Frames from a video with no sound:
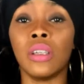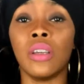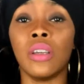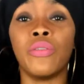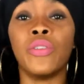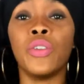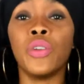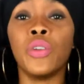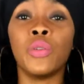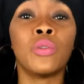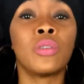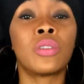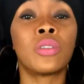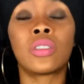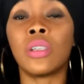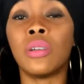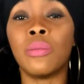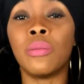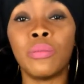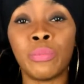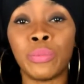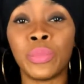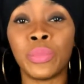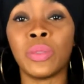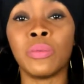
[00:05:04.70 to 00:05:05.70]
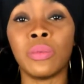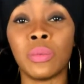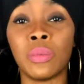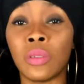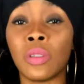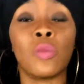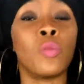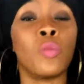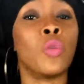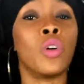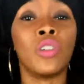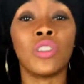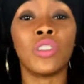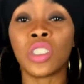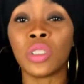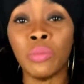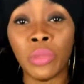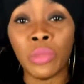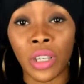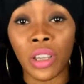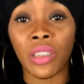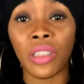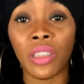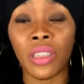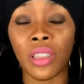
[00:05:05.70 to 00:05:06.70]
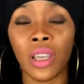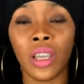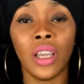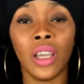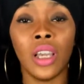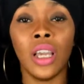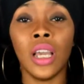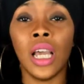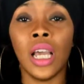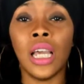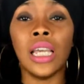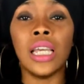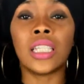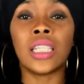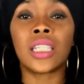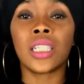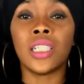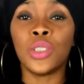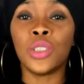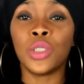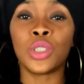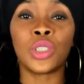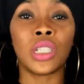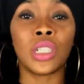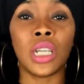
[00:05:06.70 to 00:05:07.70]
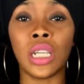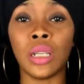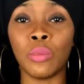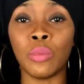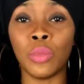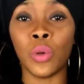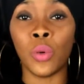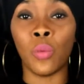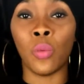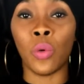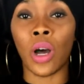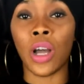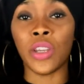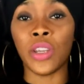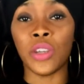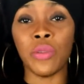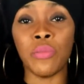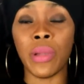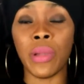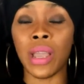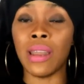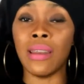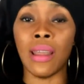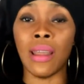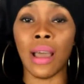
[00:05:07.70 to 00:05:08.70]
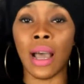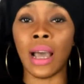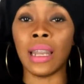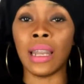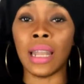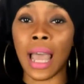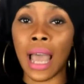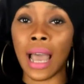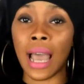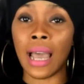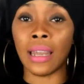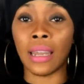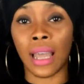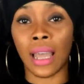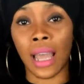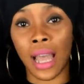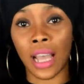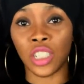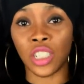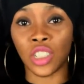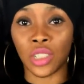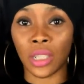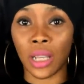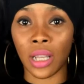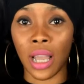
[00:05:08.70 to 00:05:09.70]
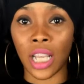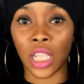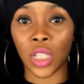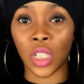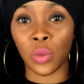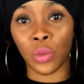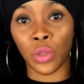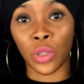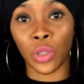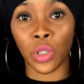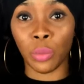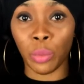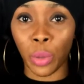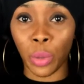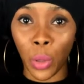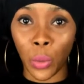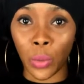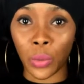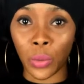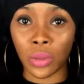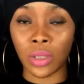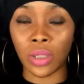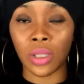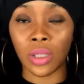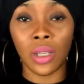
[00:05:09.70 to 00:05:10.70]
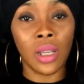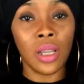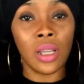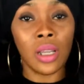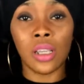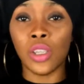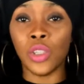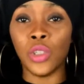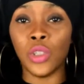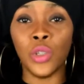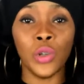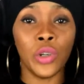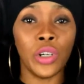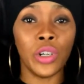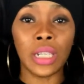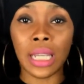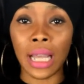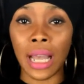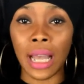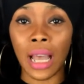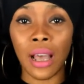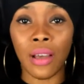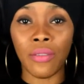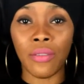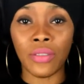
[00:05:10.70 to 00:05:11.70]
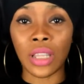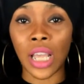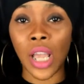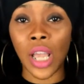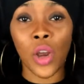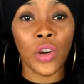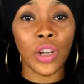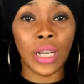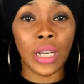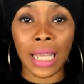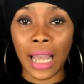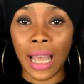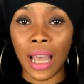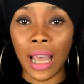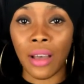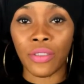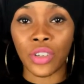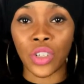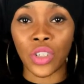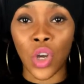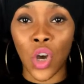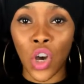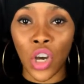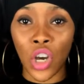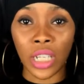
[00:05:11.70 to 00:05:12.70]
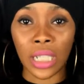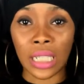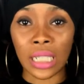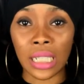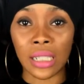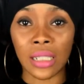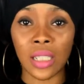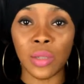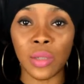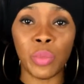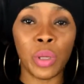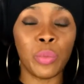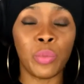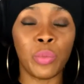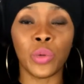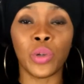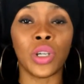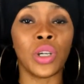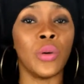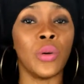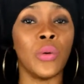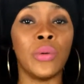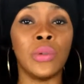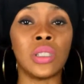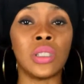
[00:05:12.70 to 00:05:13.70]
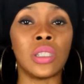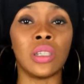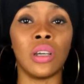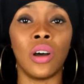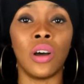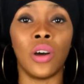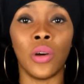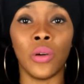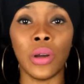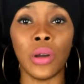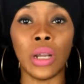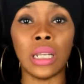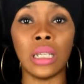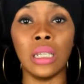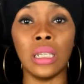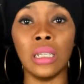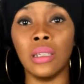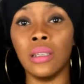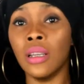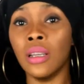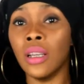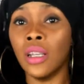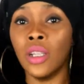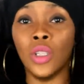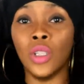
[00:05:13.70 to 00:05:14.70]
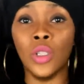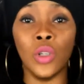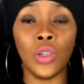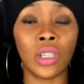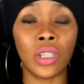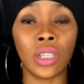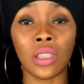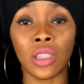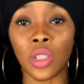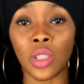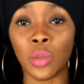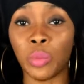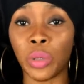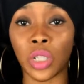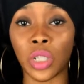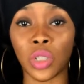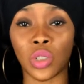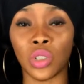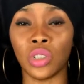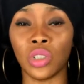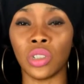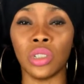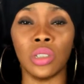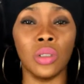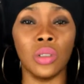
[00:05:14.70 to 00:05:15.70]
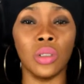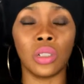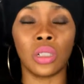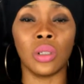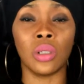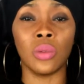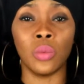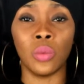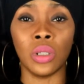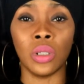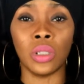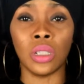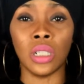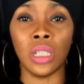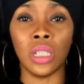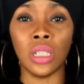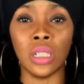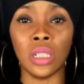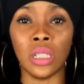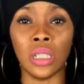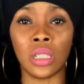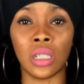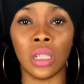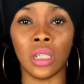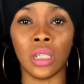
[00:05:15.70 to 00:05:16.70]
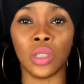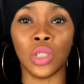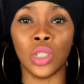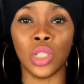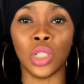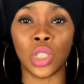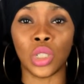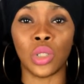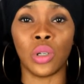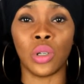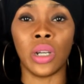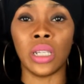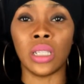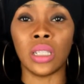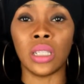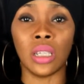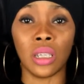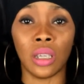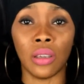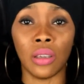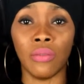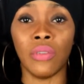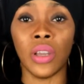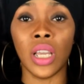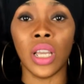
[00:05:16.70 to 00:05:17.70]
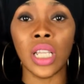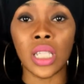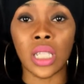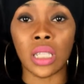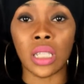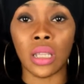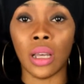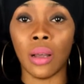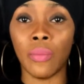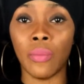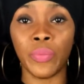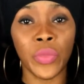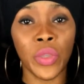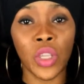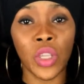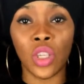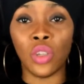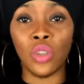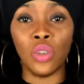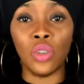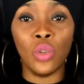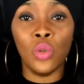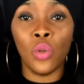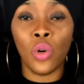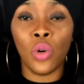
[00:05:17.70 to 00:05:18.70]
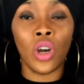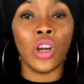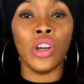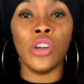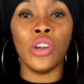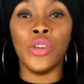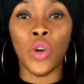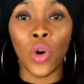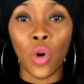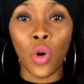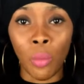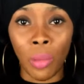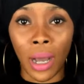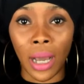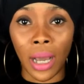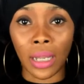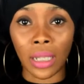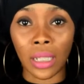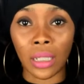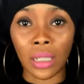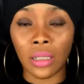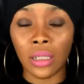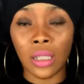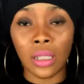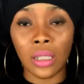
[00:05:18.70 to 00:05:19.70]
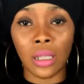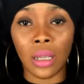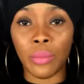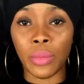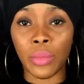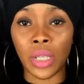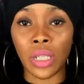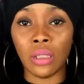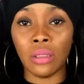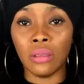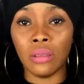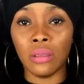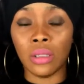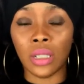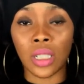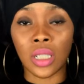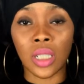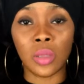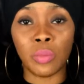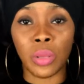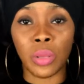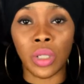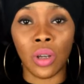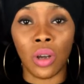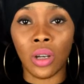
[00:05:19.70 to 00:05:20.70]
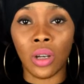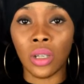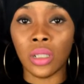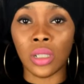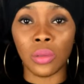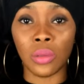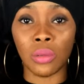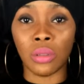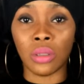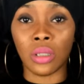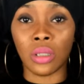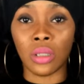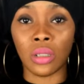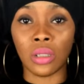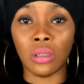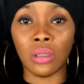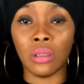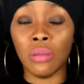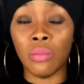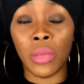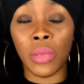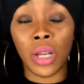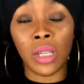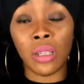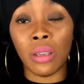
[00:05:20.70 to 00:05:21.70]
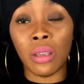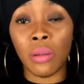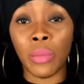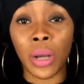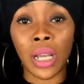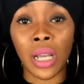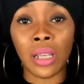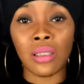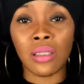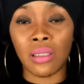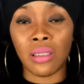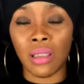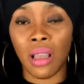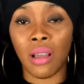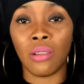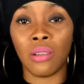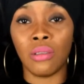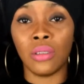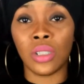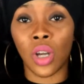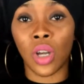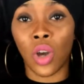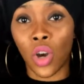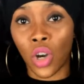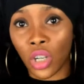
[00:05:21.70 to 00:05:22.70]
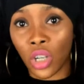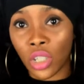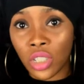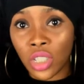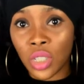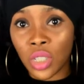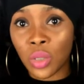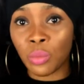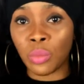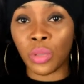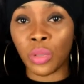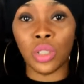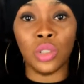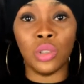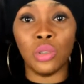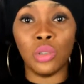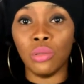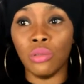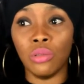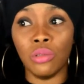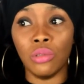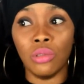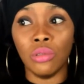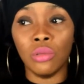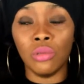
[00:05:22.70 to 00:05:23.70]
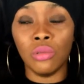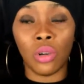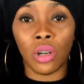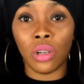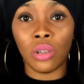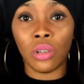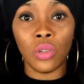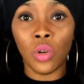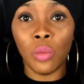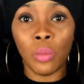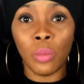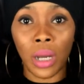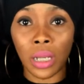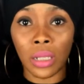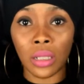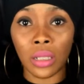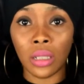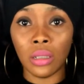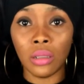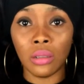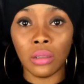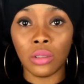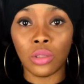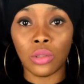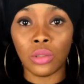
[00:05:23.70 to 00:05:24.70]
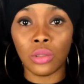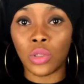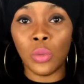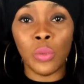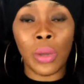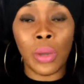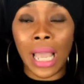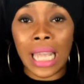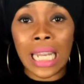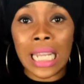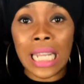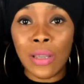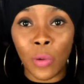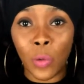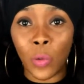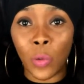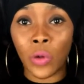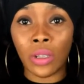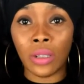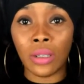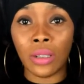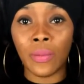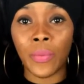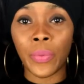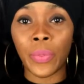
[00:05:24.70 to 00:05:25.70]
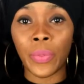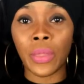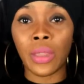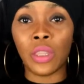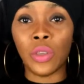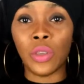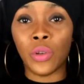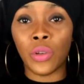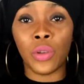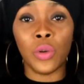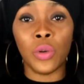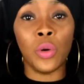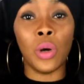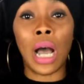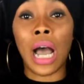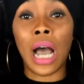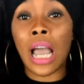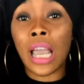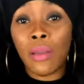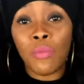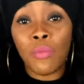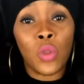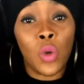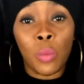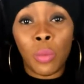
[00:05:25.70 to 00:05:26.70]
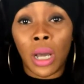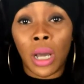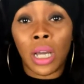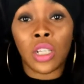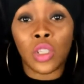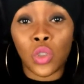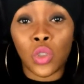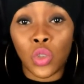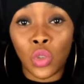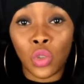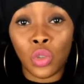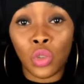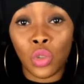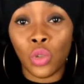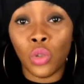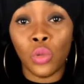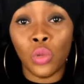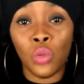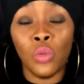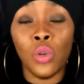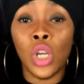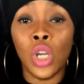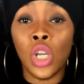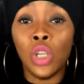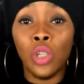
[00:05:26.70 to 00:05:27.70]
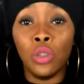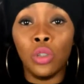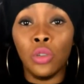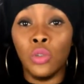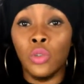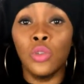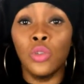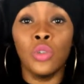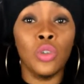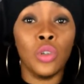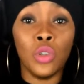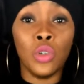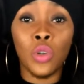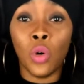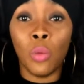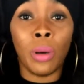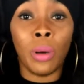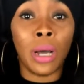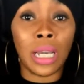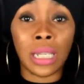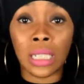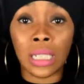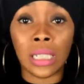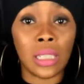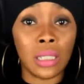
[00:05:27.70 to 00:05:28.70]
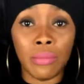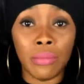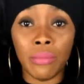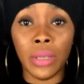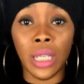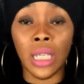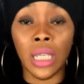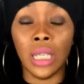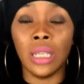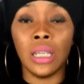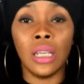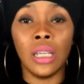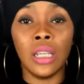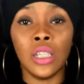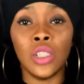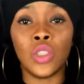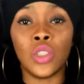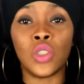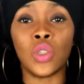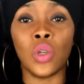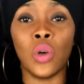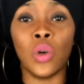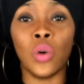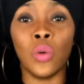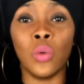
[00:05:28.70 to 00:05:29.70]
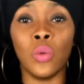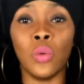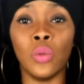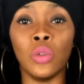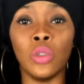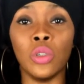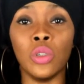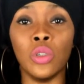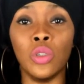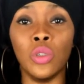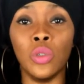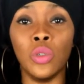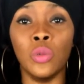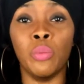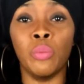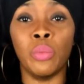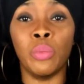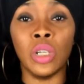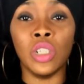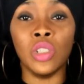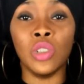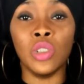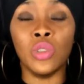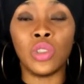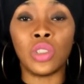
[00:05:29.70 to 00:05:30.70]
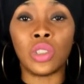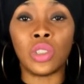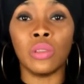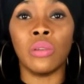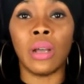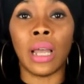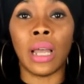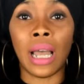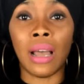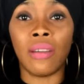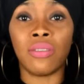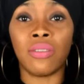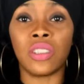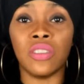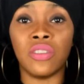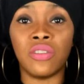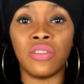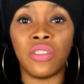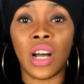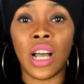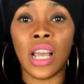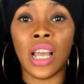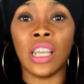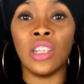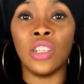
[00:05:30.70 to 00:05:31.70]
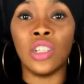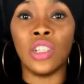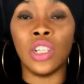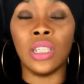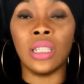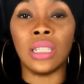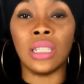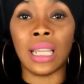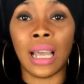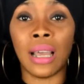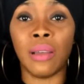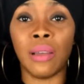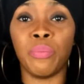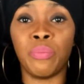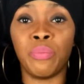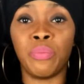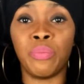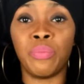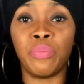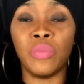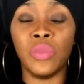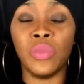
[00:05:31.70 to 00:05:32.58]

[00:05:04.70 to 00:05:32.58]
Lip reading: if you some Will Smith, it's understandable why you may not add hashtags with your post. They already have an audience. People are going to already look at their pictures and look at what it is that they're trying to convey to them. You are a nobody. I mean, let's be honest with that. It might sound harsh, but you are nobody to anyone. I am nobody to you. You're nobody to me. But you still have to find that